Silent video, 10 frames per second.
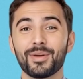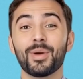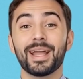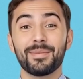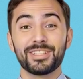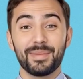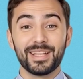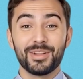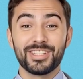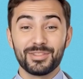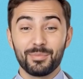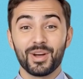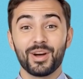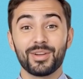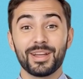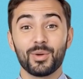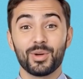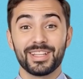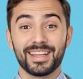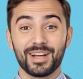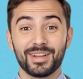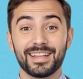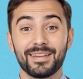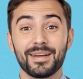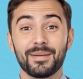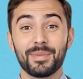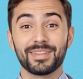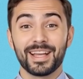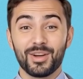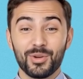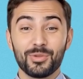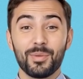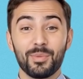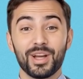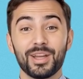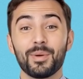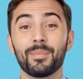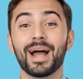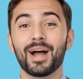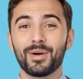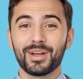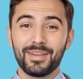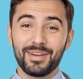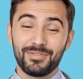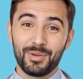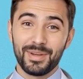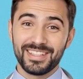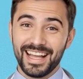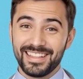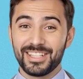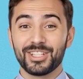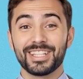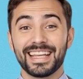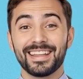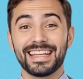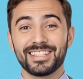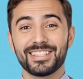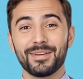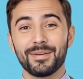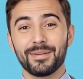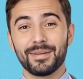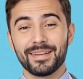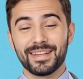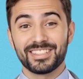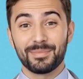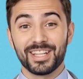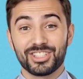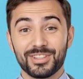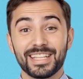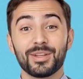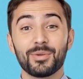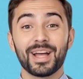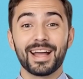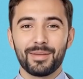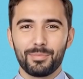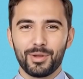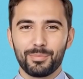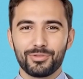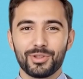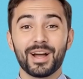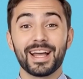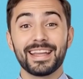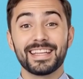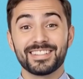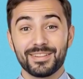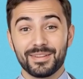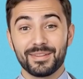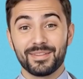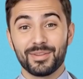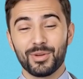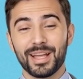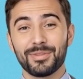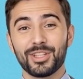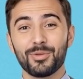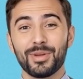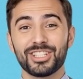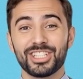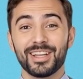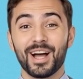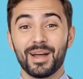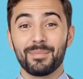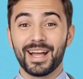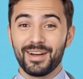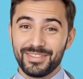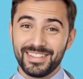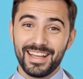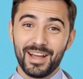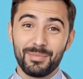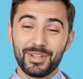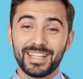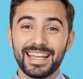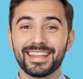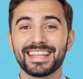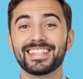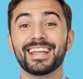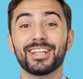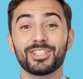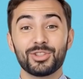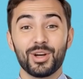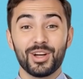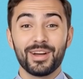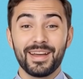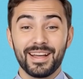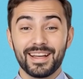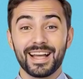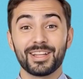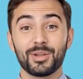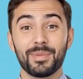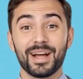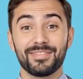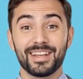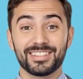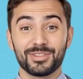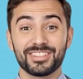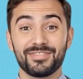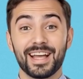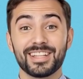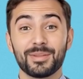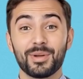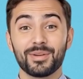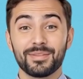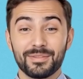Grapes may look small and ordinary, but they hold remarkable power for protecting your kidneys. Especially the red and purple varieties, grapes are rich in compounds that help your kidneys stay strong and your blood vessels flexible.